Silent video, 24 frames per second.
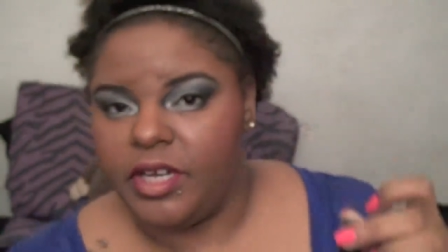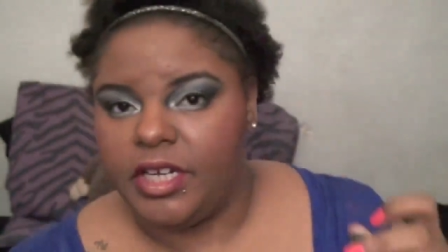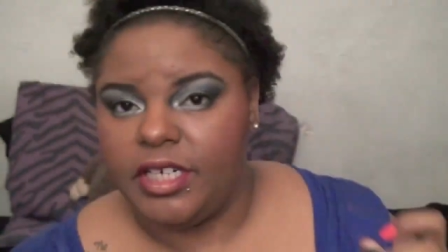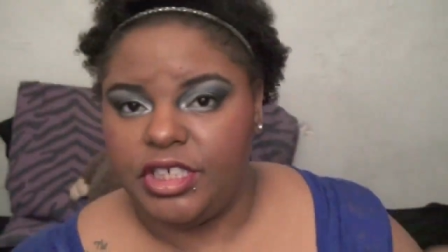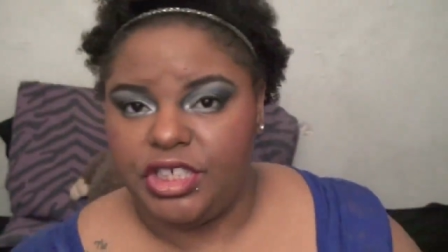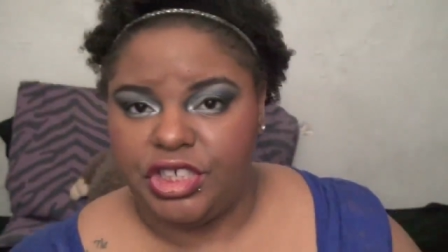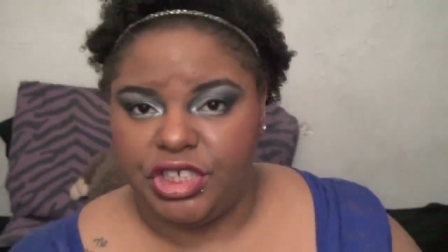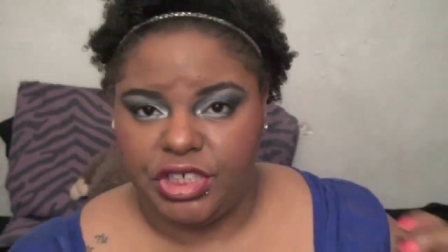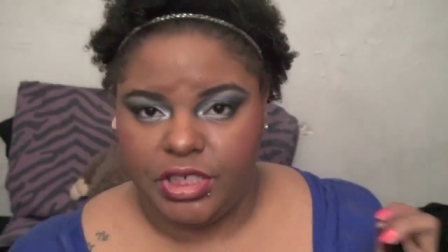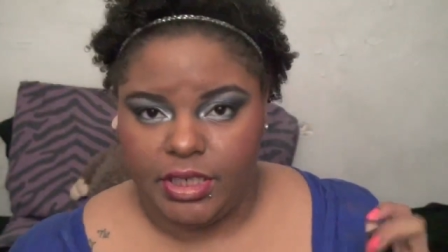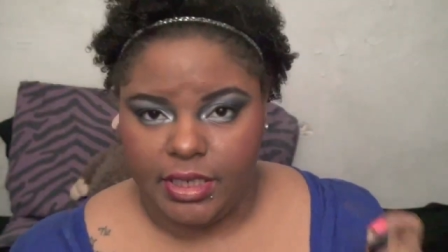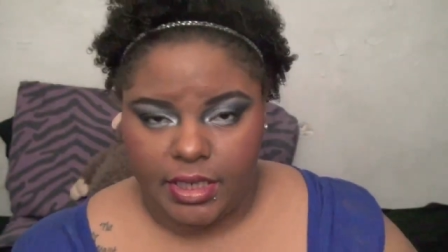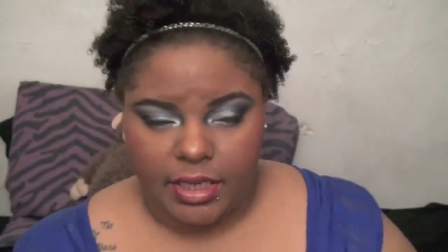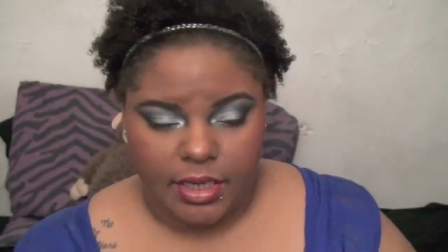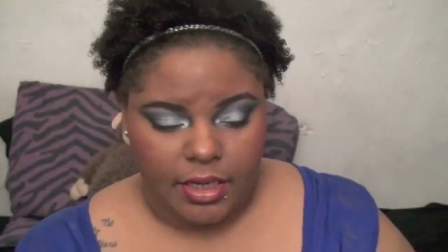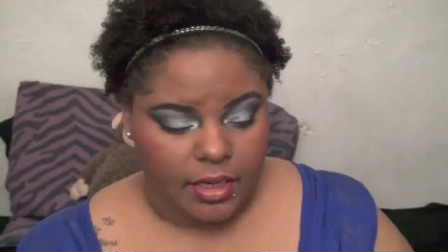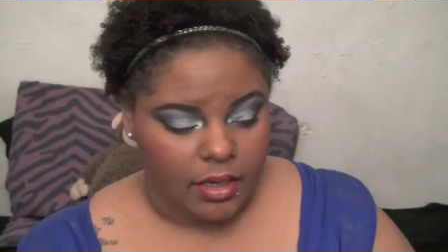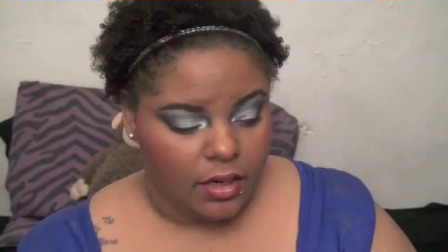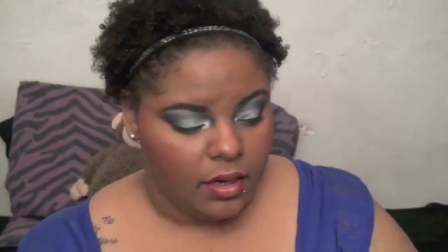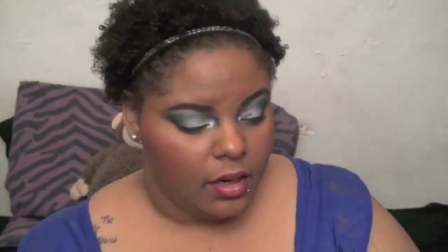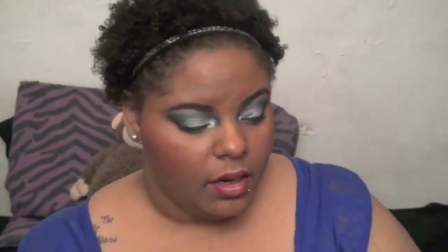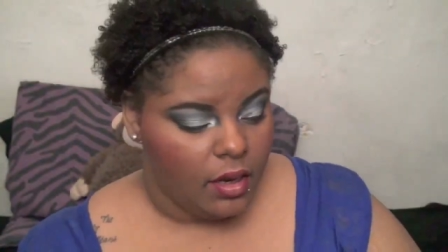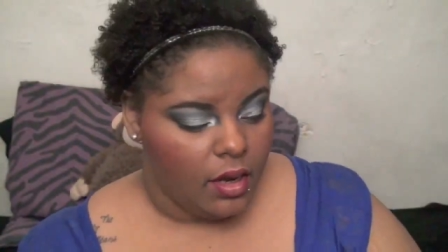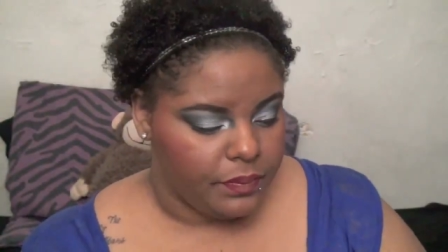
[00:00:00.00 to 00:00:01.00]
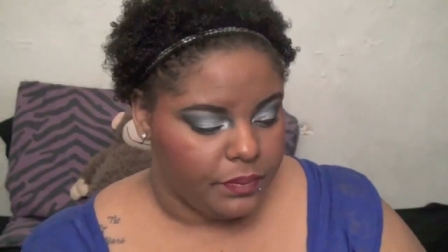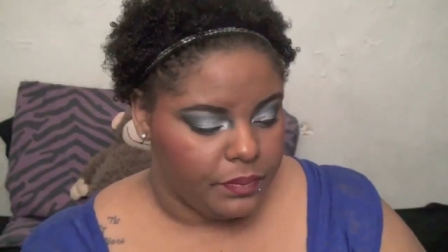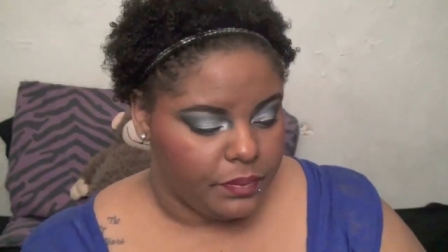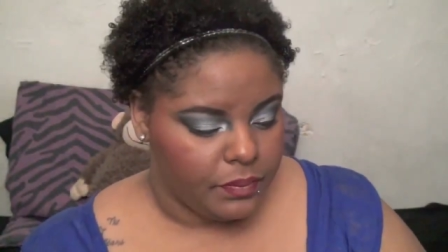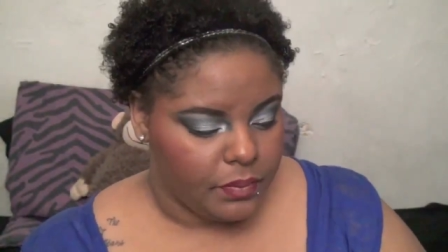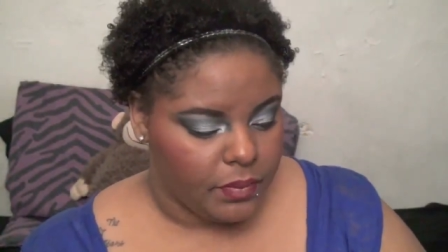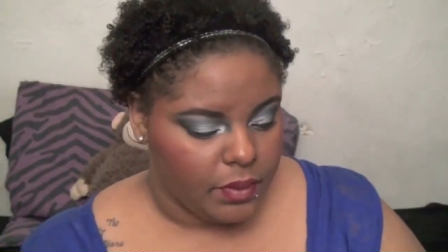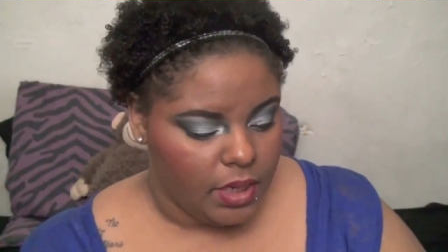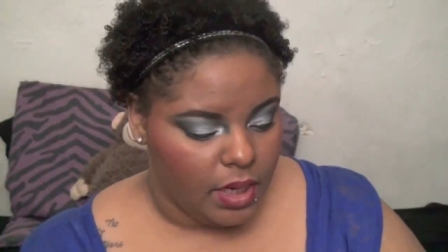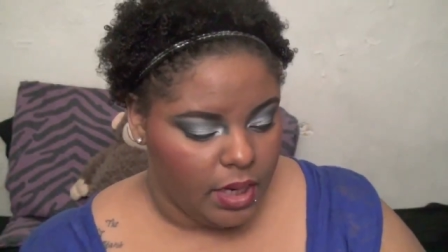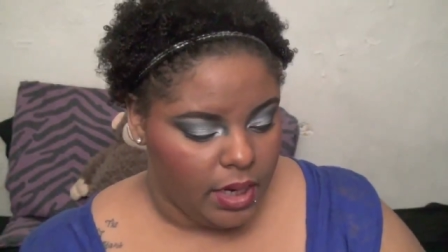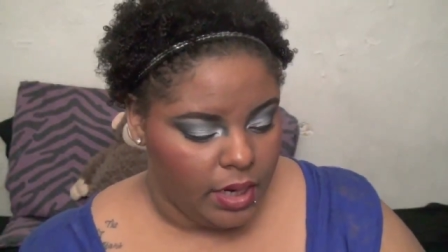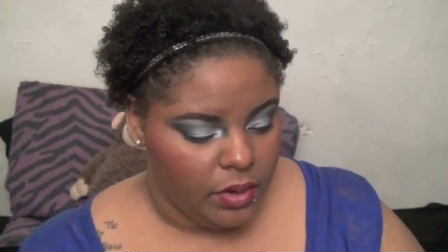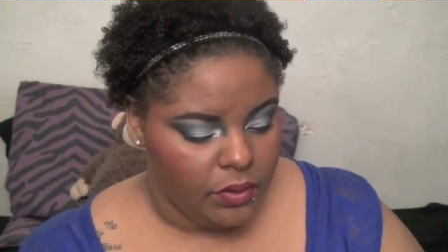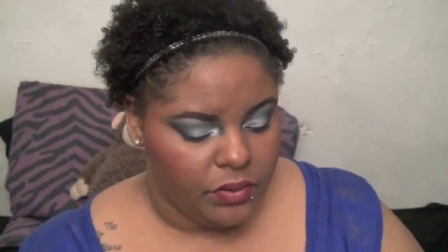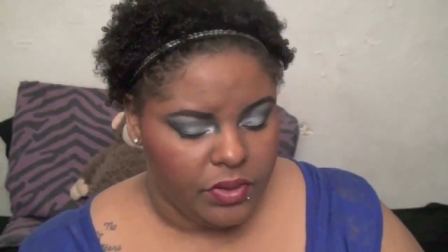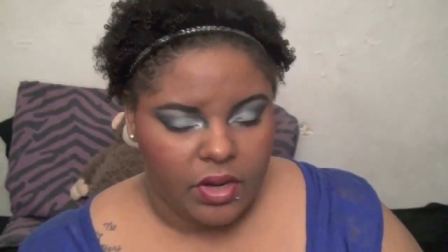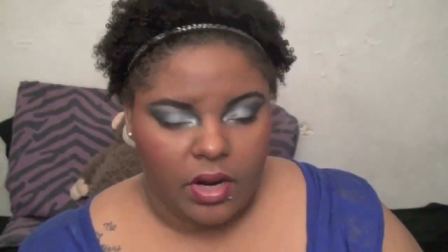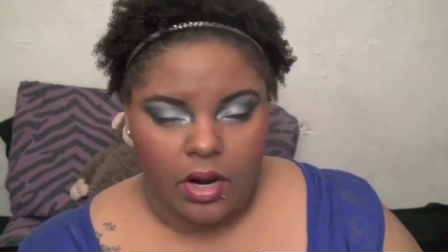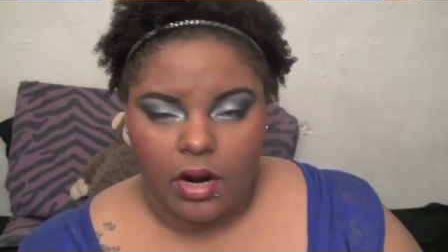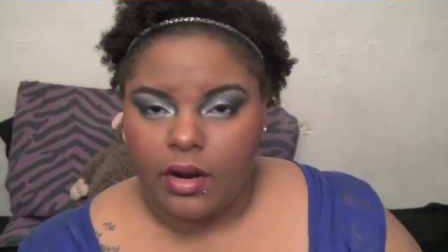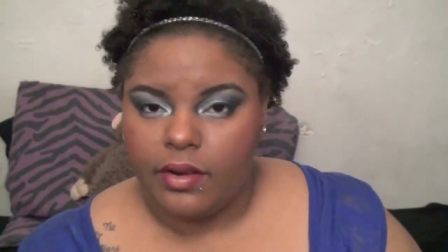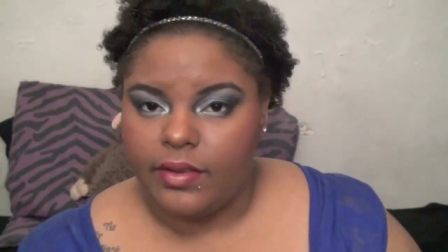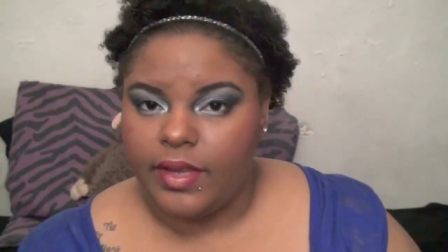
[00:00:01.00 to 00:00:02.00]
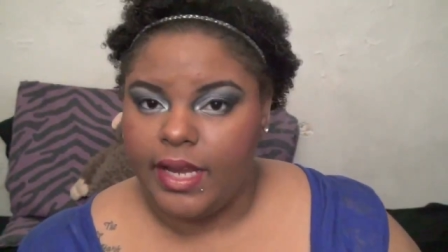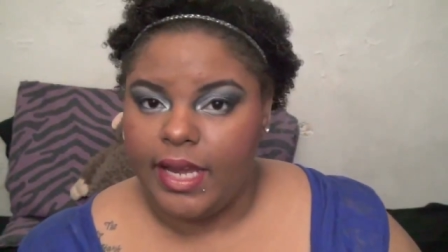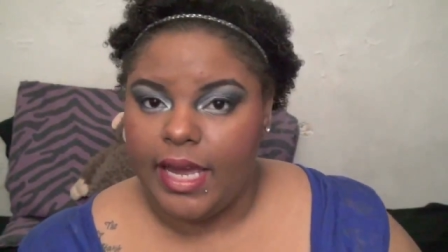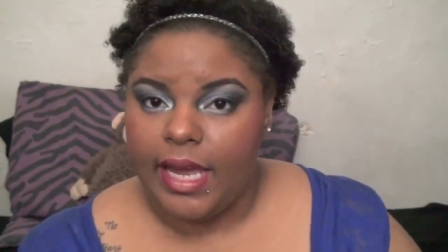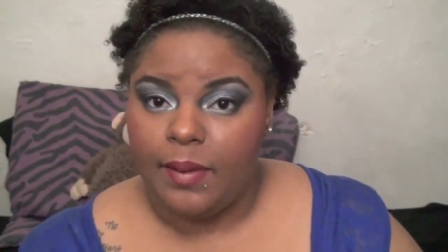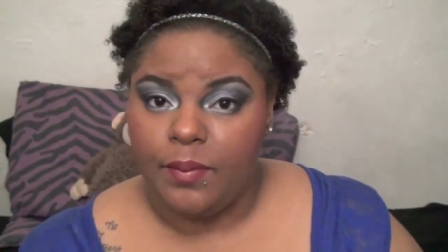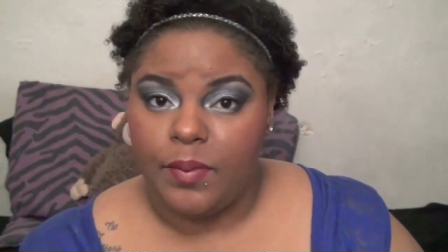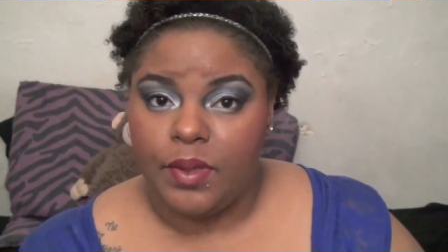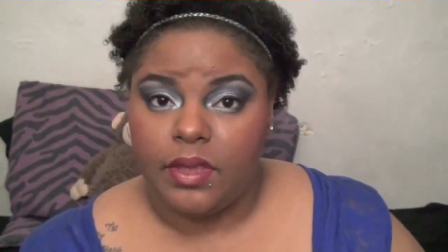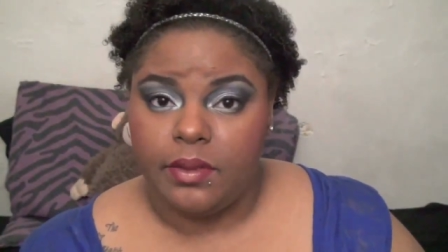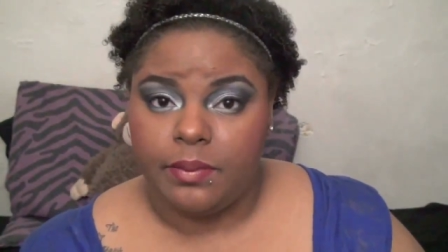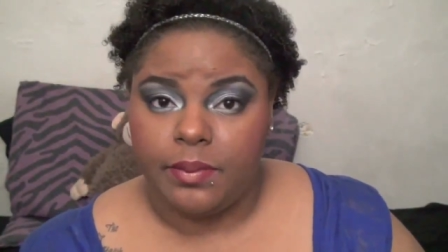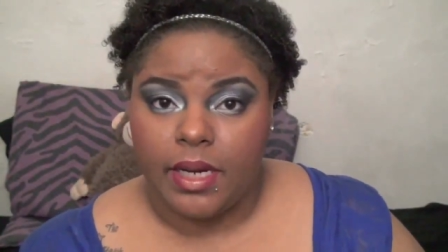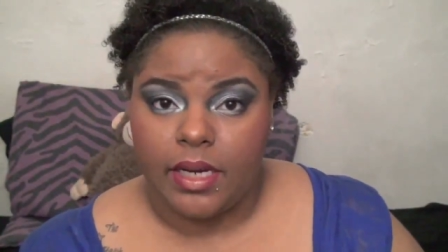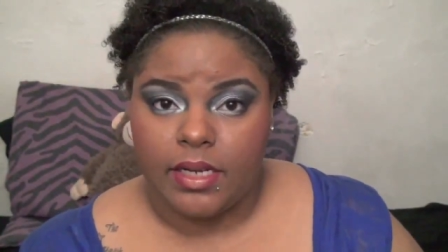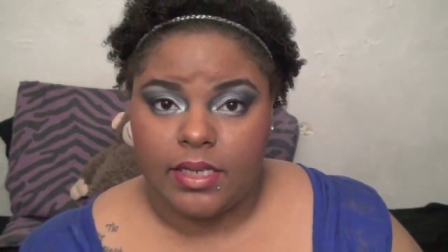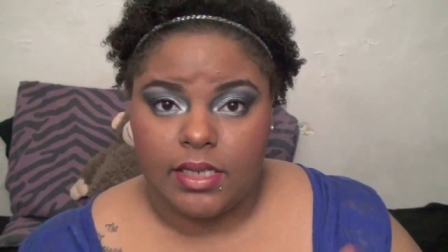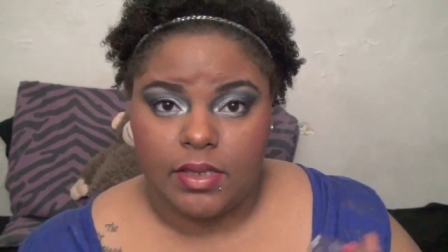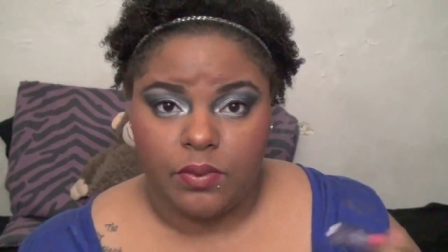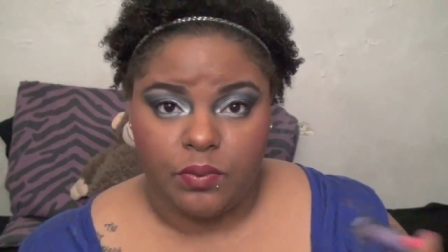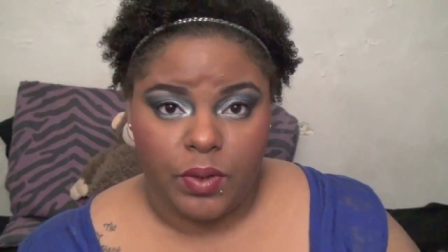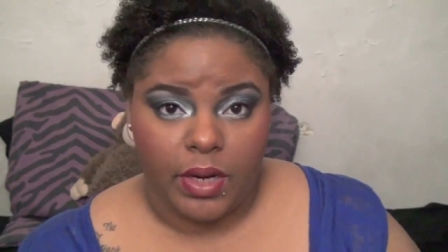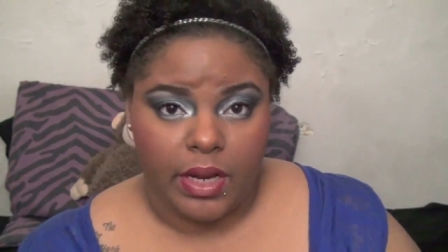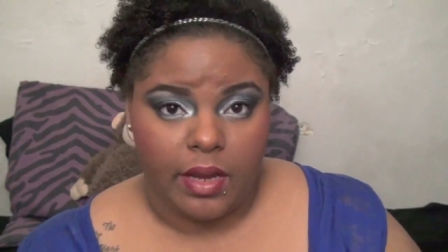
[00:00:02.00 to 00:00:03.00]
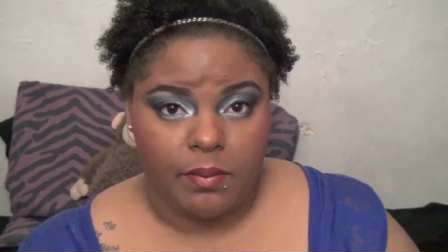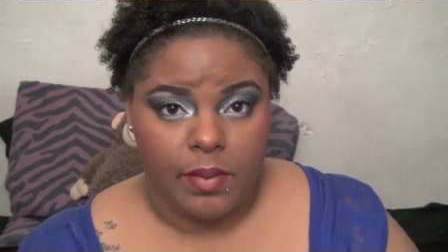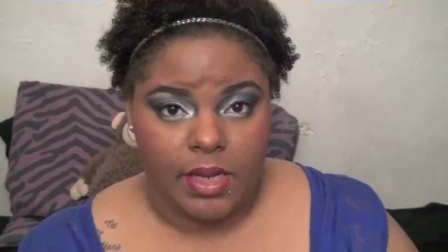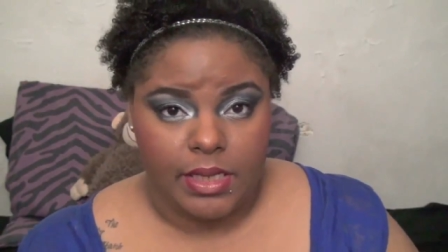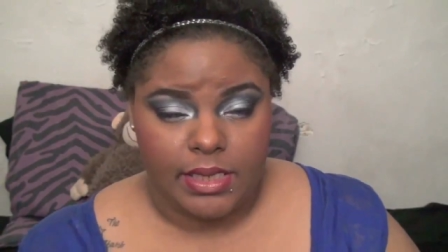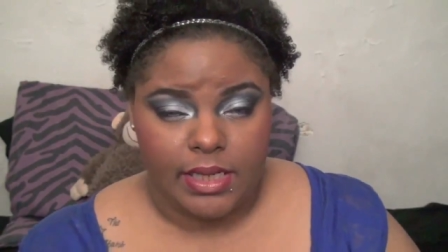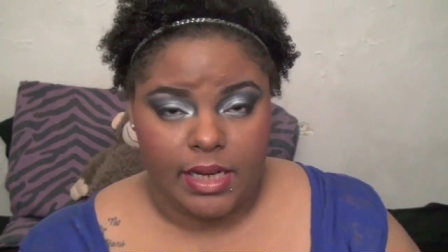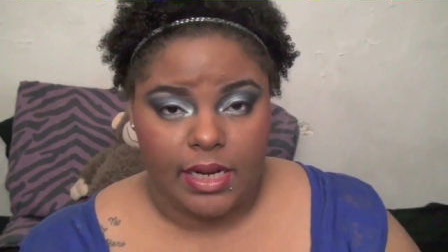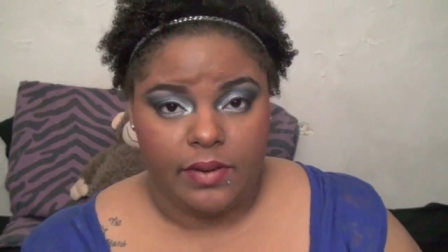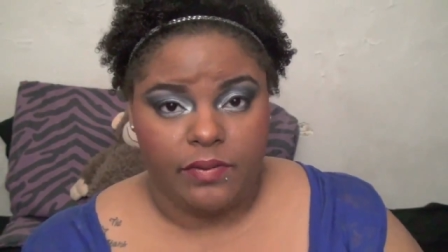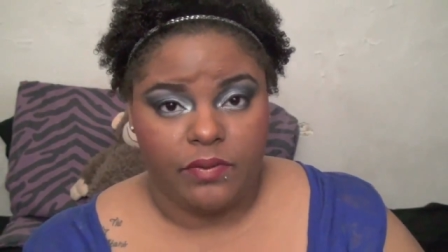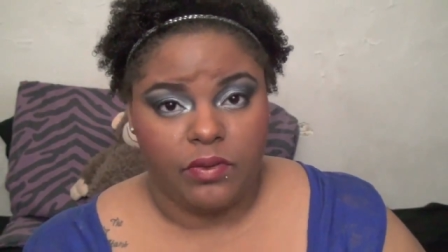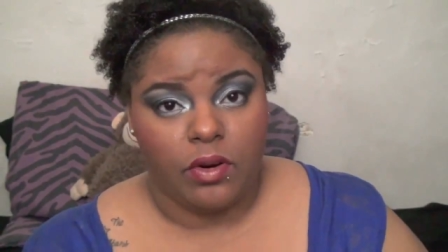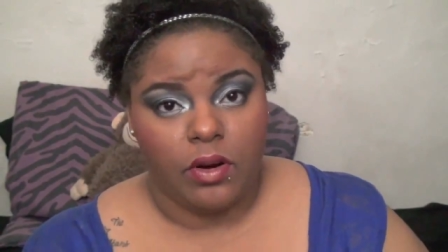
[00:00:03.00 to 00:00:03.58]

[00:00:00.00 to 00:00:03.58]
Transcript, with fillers: very sheer I know the card that came with the box recommended